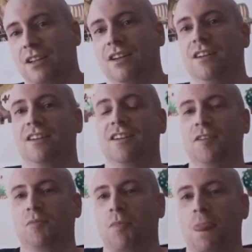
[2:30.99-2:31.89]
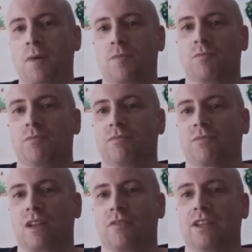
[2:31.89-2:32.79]

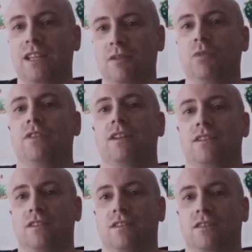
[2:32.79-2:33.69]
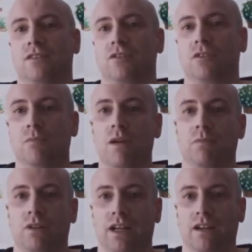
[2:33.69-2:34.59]
The key with this, to
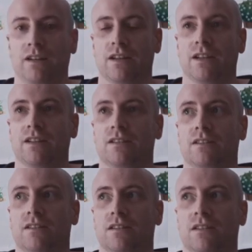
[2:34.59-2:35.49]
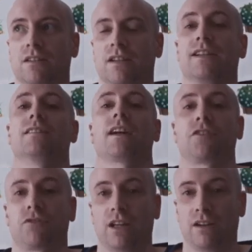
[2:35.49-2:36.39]
remembering, is to
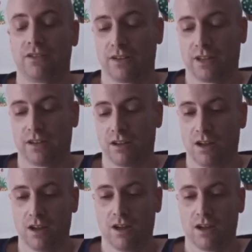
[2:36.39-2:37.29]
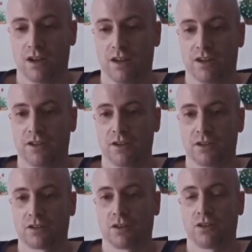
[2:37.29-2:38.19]
exaggerate everything.
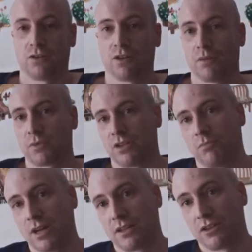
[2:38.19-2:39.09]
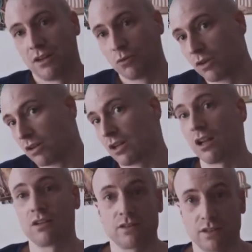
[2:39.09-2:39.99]
So I'm going to imagine all the
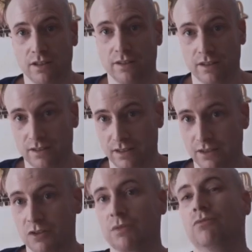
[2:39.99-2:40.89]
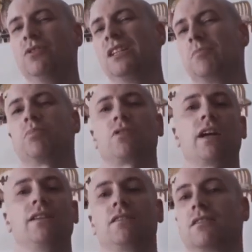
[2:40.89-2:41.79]
colours in this scene should be really
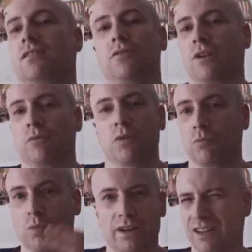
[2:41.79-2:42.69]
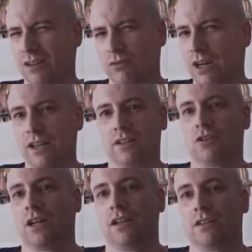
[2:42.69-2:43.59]
bright. You don't want anyone wearing grey in
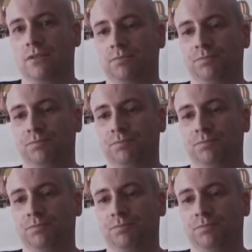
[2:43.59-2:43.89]
your head.